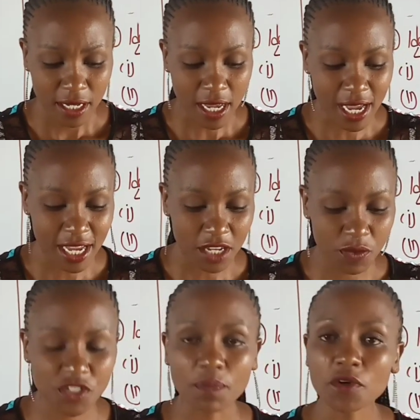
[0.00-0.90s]
And we're
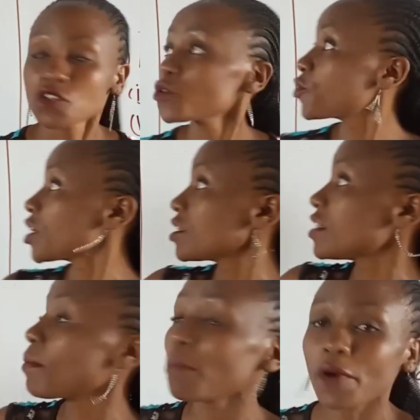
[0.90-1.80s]
supposed to read the
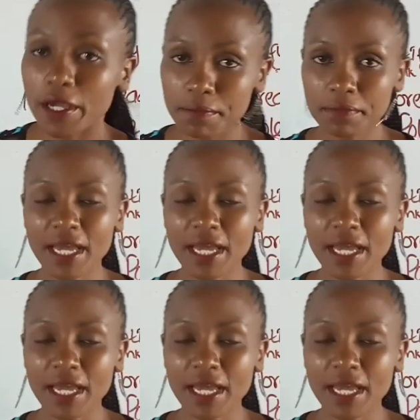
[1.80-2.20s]
poem